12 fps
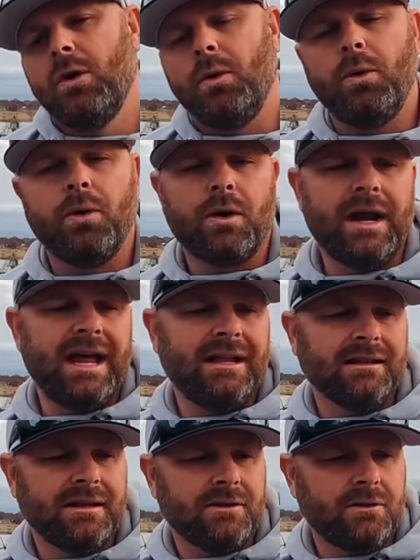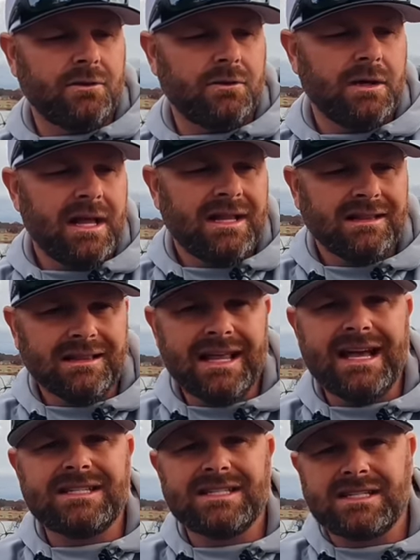or a little
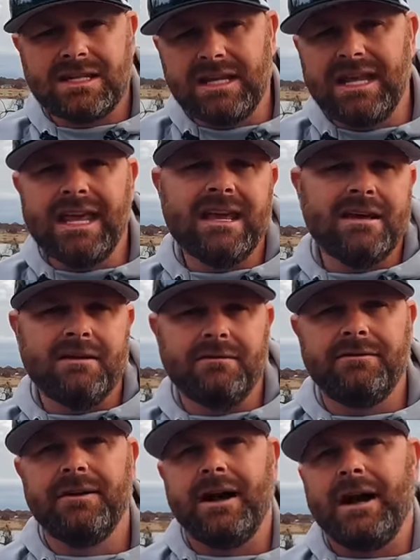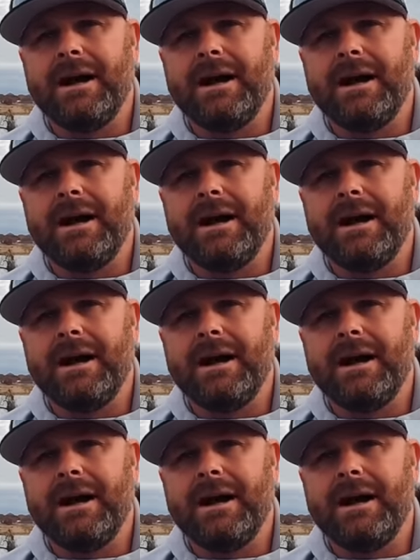less give,